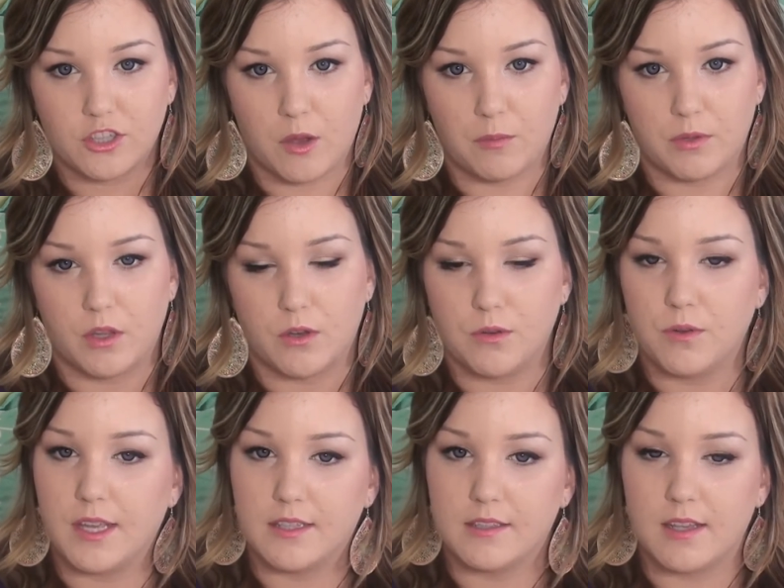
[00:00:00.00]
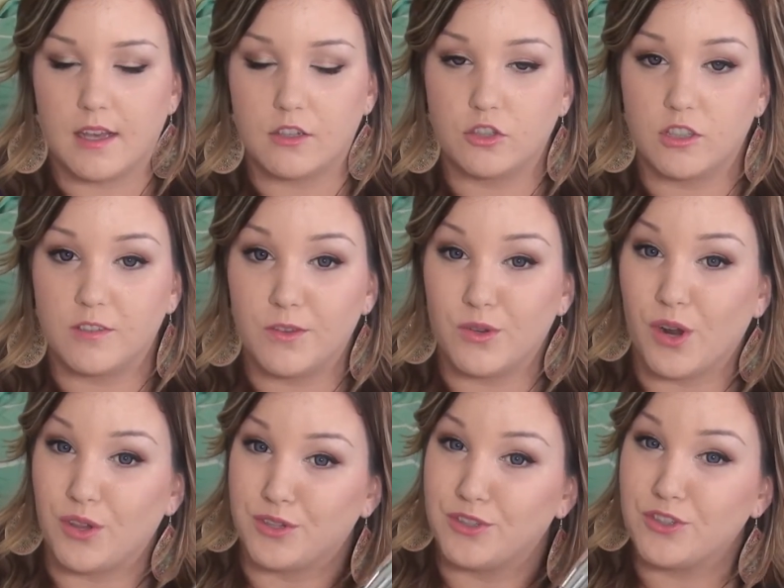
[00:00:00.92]
down below. It's actually a few
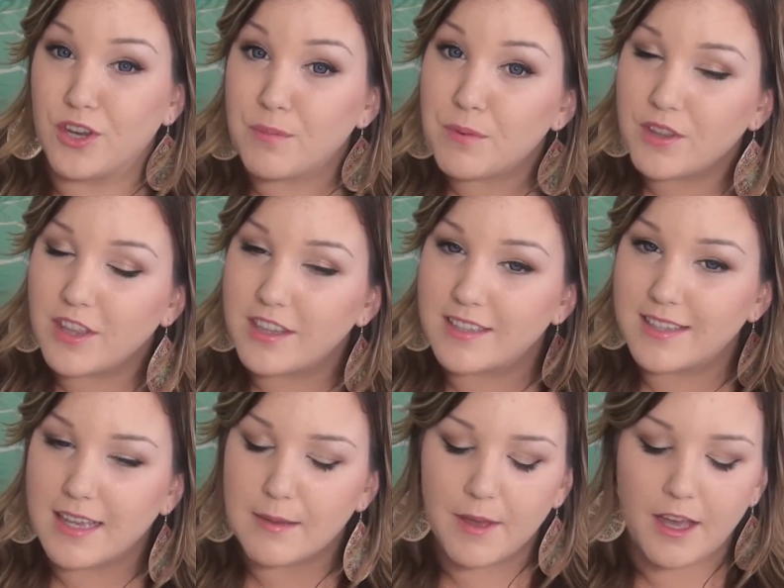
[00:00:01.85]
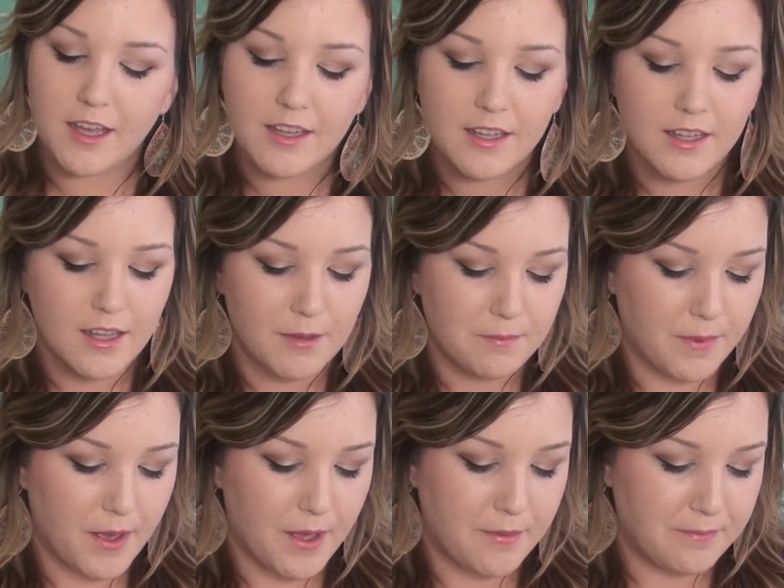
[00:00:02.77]
dollars cheaper than the Sigma,
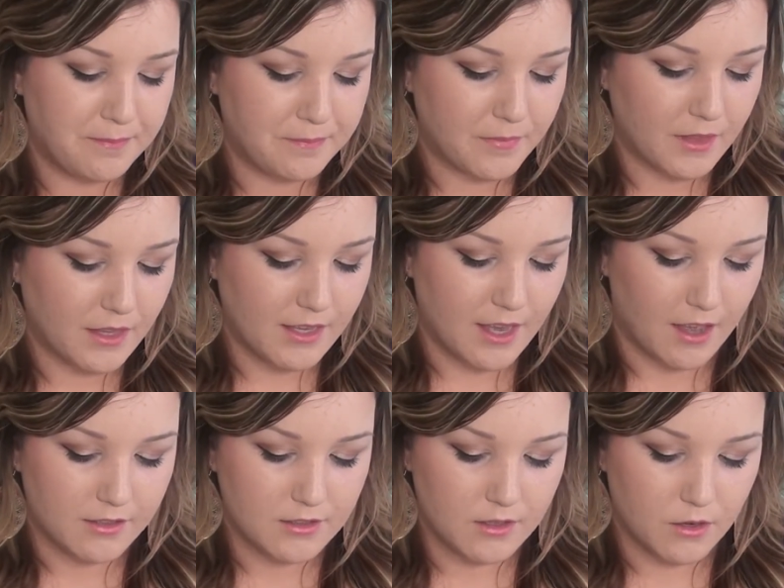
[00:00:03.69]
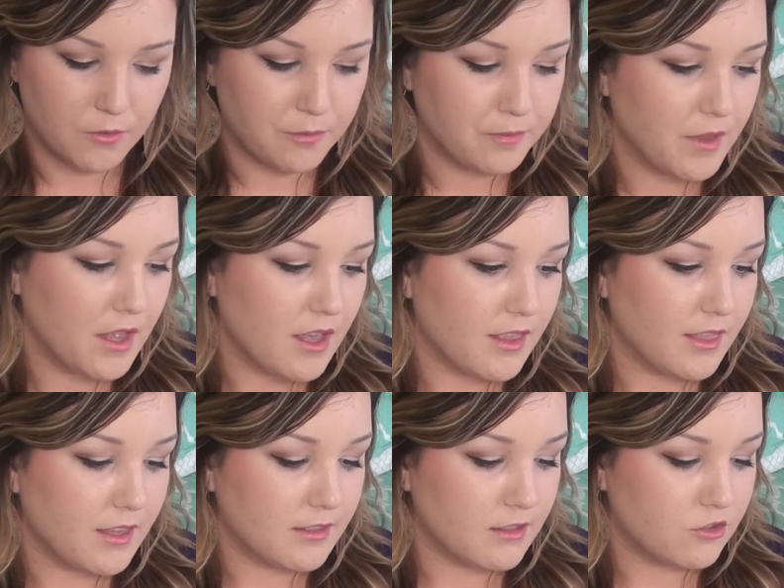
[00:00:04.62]
but yeah, so
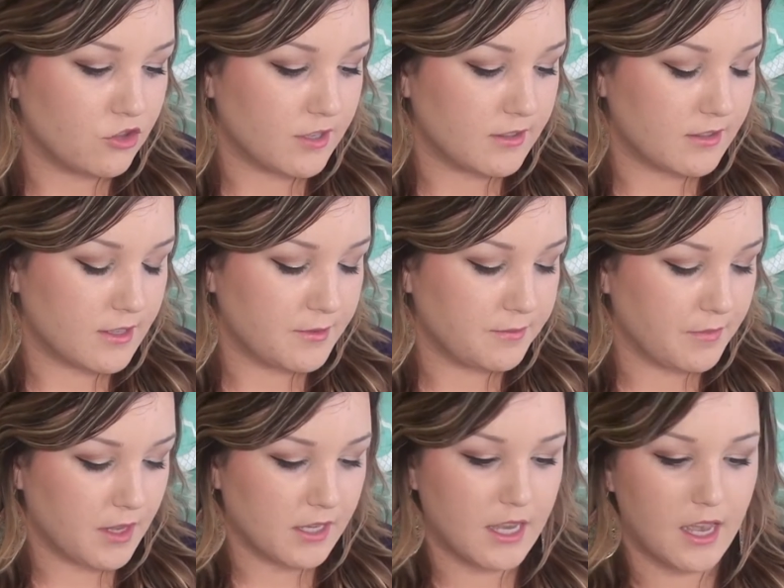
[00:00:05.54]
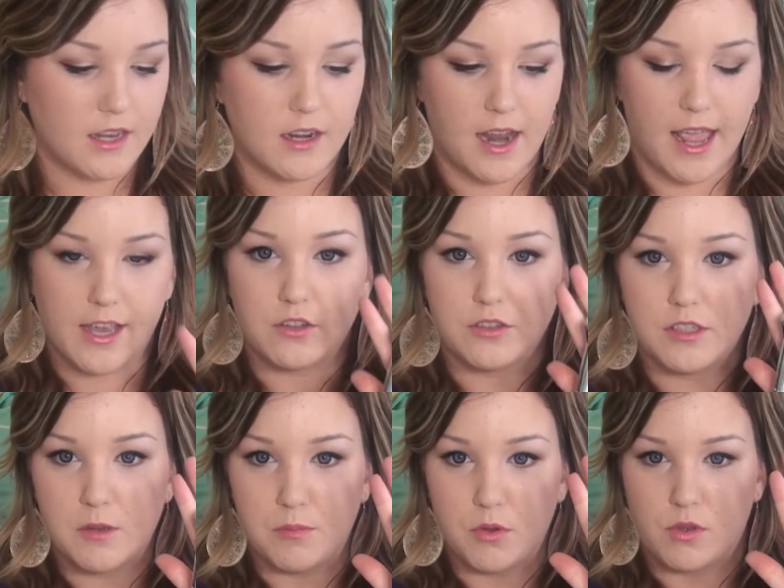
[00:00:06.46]
this is just, again, an
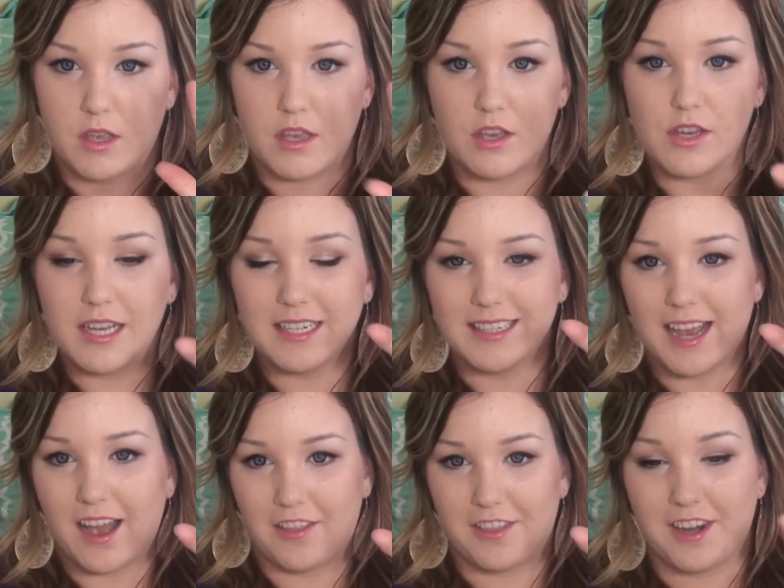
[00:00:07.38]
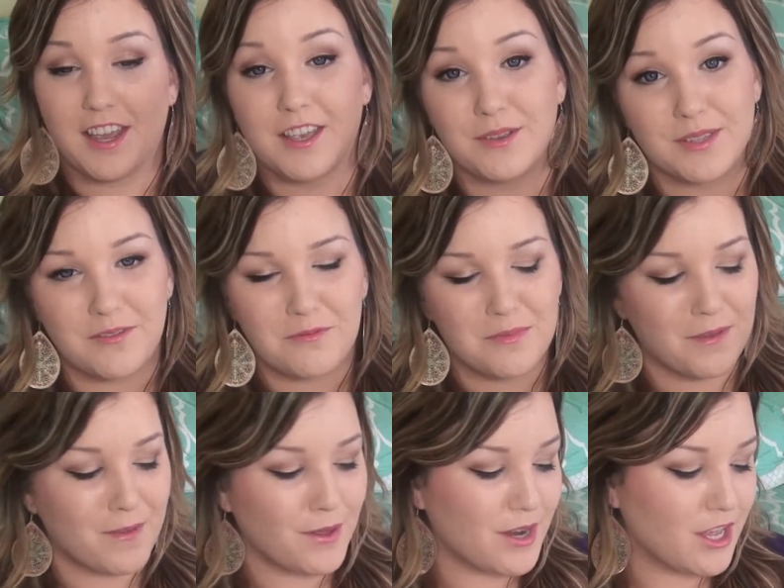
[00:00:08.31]
angled kabuki. You can tell that I use it for
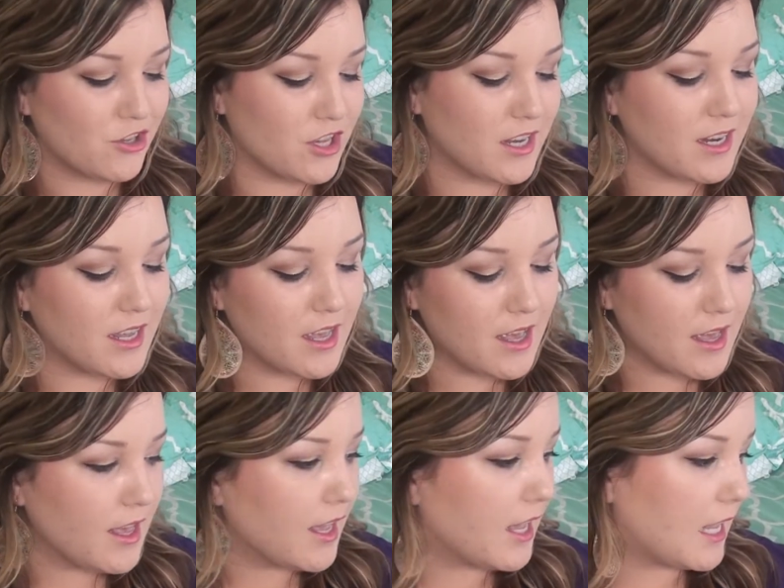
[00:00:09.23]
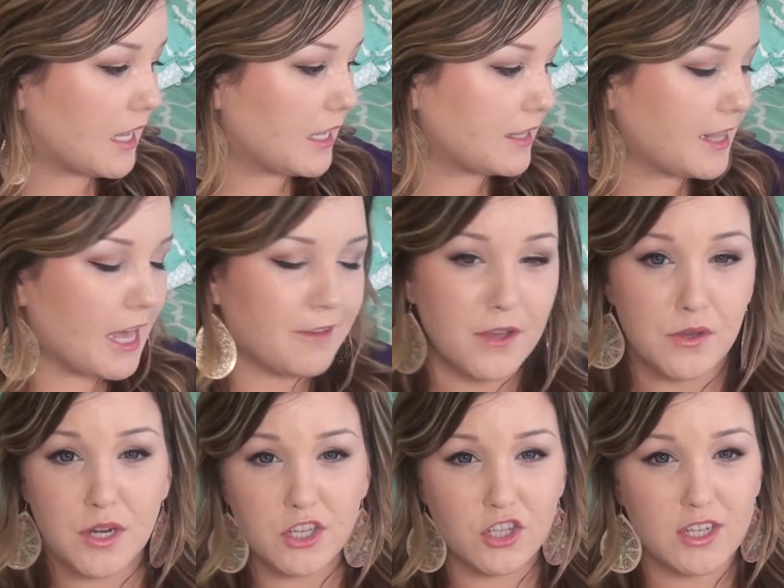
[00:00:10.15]
my foundation, and that
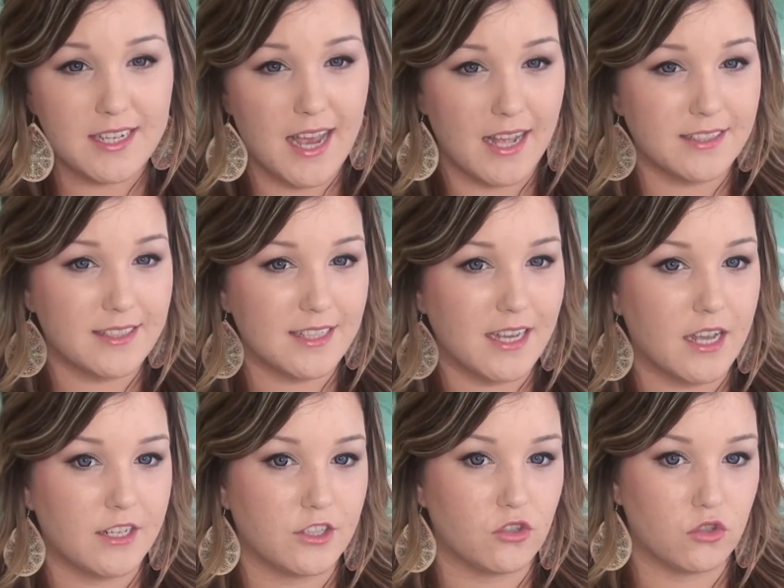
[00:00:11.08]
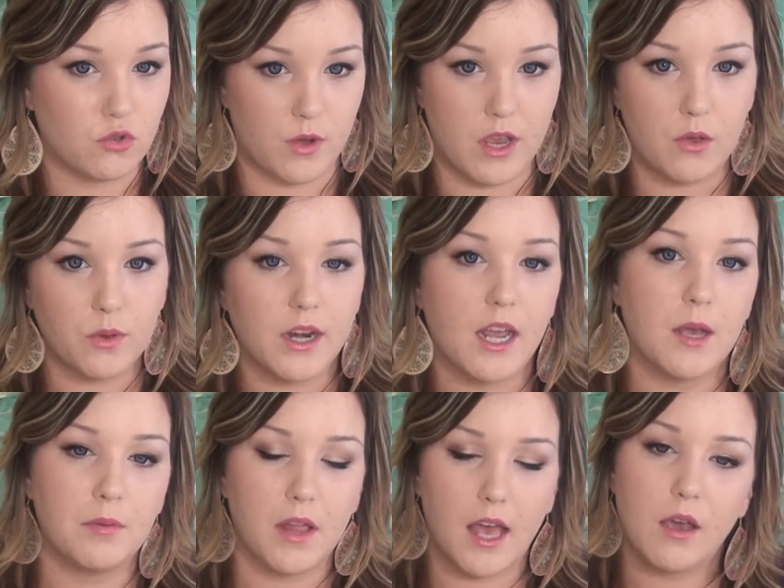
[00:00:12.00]
foundation tends to kind of streak when I
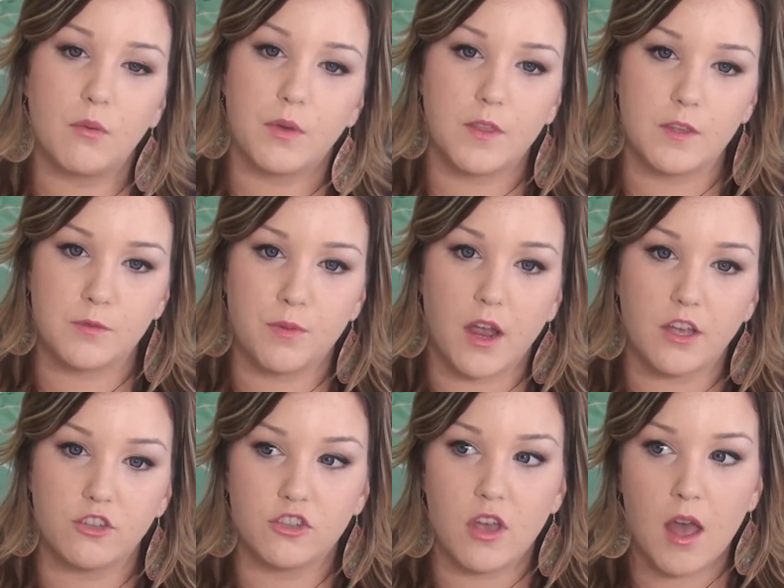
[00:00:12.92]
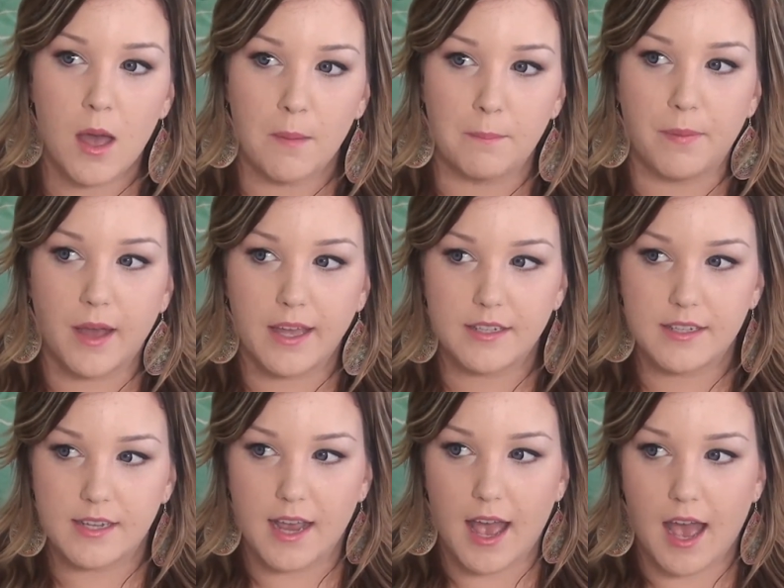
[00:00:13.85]
apply it with this brush,
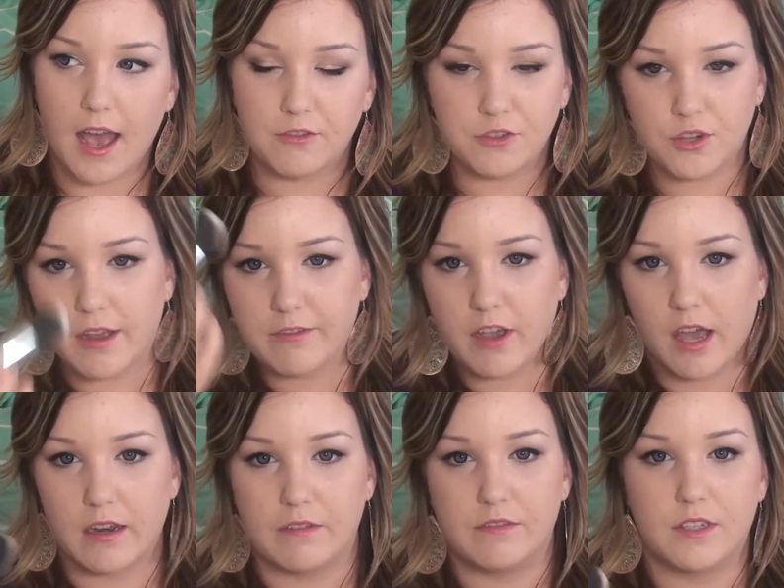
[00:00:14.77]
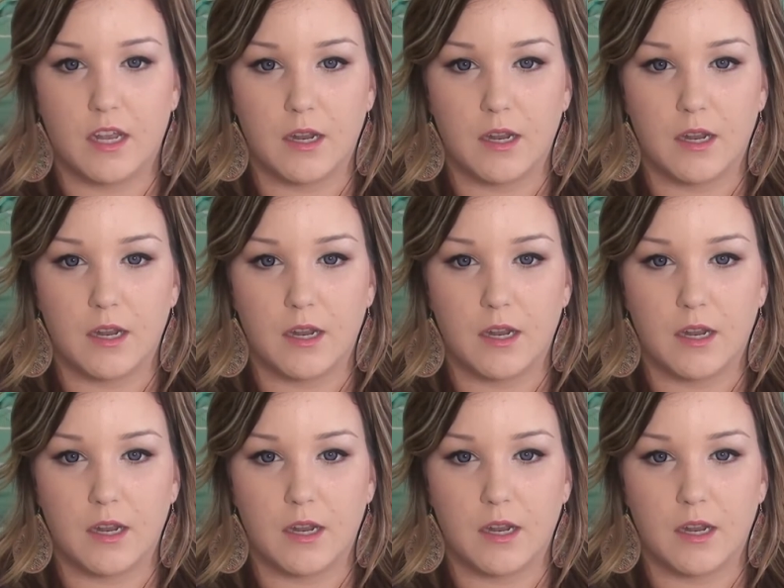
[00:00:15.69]
but after I'm